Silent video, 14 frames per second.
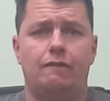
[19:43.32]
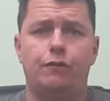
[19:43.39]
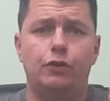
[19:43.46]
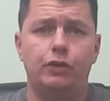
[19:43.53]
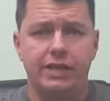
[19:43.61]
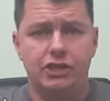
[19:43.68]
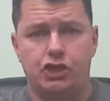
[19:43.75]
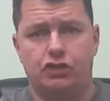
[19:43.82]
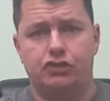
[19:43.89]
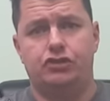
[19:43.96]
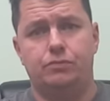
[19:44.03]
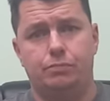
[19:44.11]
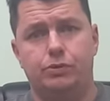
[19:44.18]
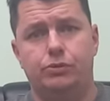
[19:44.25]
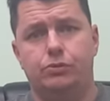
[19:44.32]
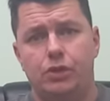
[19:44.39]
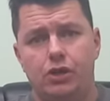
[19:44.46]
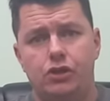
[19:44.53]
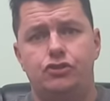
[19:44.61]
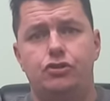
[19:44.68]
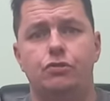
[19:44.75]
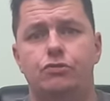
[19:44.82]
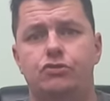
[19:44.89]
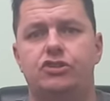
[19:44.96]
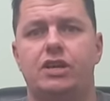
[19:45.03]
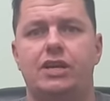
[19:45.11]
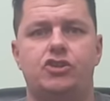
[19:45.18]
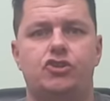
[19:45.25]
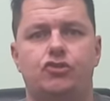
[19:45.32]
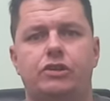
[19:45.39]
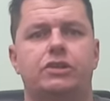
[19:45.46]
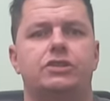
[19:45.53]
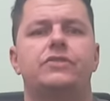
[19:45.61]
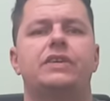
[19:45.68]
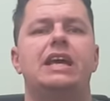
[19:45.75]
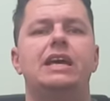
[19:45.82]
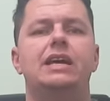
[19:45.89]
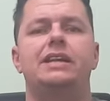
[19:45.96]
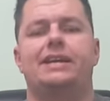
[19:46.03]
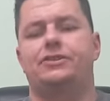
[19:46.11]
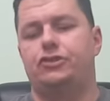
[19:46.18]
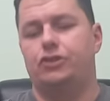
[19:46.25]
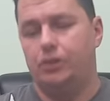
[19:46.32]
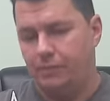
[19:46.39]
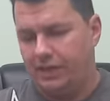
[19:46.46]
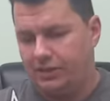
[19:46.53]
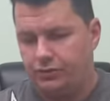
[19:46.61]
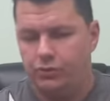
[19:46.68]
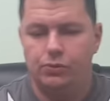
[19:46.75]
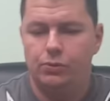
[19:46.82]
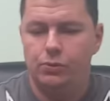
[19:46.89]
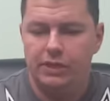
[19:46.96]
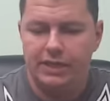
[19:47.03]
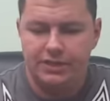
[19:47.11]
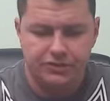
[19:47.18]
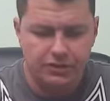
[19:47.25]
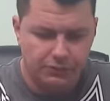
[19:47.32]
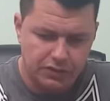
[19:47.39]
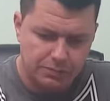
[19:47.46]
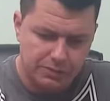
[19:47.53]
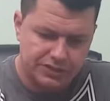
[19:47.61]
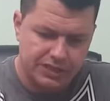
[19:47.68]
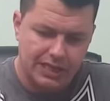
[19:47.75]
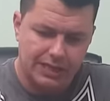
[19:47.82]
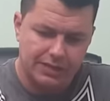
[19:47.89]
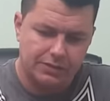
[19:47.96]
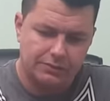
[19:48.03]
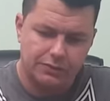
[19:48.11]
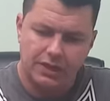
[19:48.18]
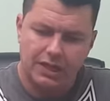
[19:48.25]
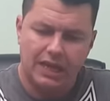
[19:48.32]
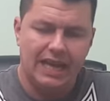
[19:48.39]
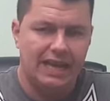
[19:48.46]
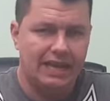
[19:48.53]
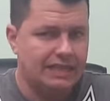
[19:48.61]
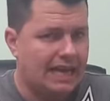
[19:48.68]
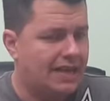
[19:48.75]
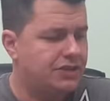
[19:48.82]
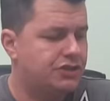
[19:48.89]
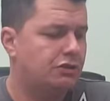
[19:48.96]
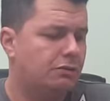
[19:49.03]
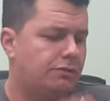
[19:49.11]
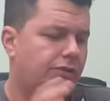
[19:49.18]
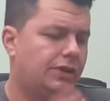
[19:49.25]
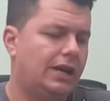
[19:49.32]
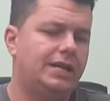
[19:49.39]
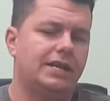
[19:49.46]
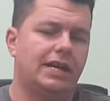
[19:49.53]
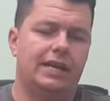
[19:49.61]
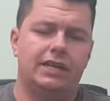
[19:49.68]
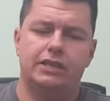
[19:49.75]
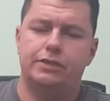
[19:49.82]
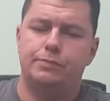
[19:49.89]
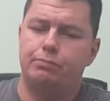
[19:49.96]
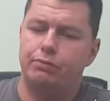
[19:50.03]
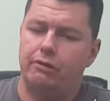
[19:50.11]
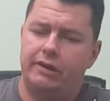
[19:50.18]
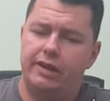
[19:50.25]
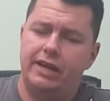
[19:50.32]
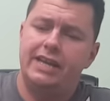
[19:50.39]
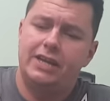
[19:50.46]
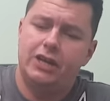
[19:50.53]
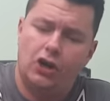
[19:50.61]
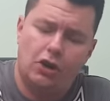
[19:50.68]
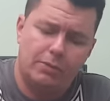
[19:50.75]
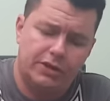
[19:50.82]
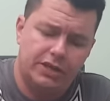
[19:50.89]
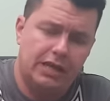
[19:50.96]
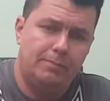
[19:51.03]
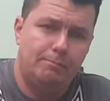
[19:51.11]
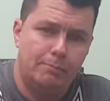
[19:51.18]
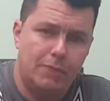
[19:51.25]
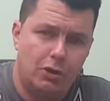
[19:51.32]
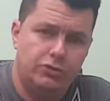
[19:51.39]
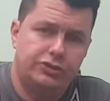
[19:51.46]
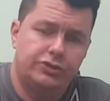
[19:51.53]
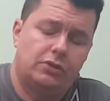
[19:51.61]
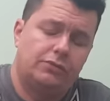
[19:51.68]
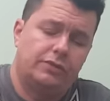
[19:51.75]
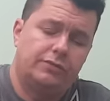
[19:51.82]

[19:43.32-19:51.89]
fully adjustable two-stage trigger. So if you hear that term, that's all it is. Nothing to be scared of, and you'll find that it is pretty common in most of